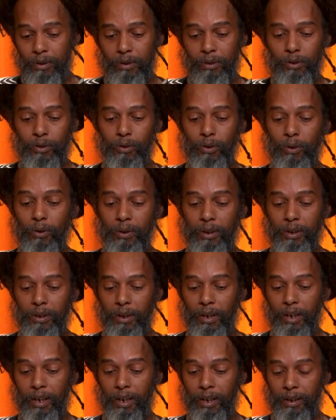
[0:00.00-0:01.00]
So
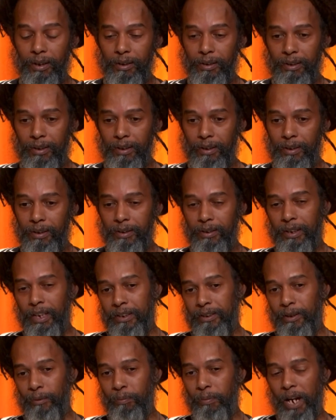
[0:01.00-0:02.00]
uh,
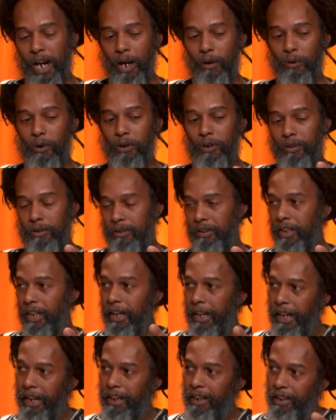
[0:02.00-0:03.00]
that's the power, the
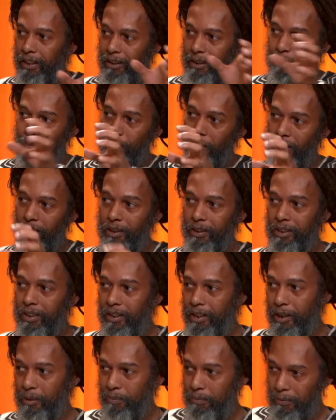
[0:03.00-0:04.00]
Hek part of the
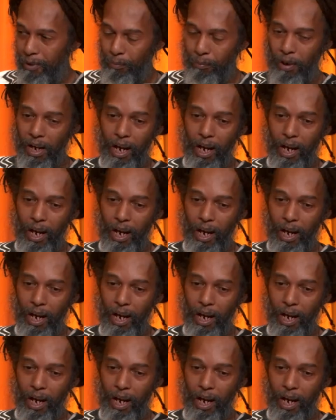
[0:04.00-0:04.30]
name, the mm -hmm.